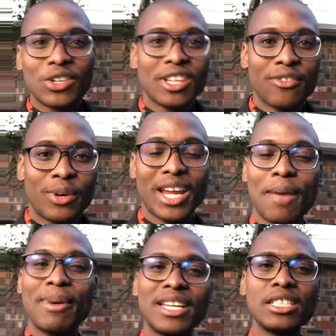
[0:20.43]
yourself what
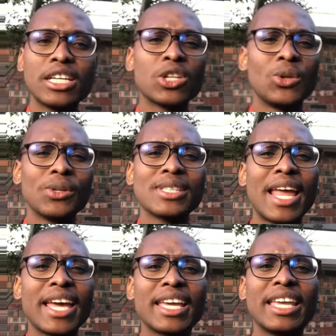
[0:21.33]
happened it looks
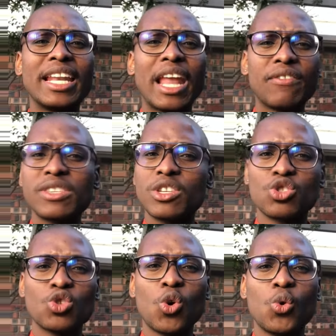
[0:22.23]
like he left the
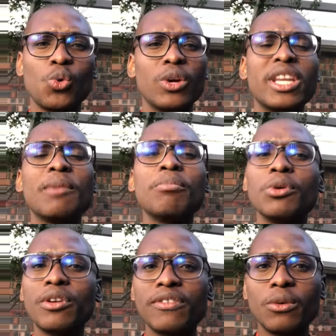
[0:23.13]
show in a
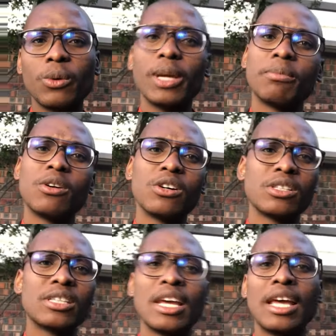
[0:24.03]
beautiful way
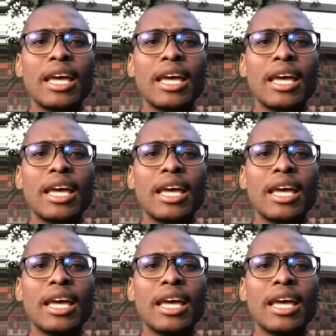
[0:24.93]
because